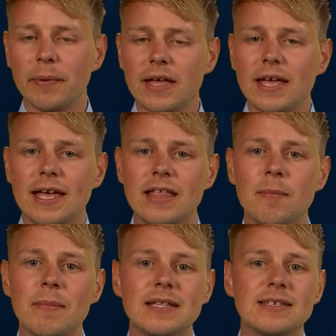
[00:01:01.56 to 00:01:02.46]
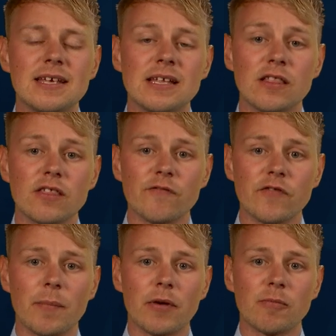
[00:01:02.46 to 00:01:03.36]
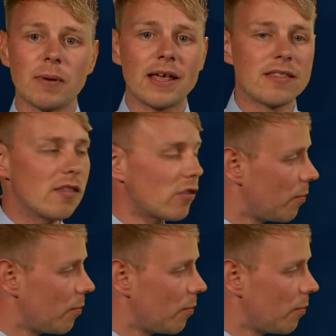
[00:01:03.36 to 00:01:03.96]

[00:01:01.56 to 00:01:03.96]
up in the mid-teens for most places.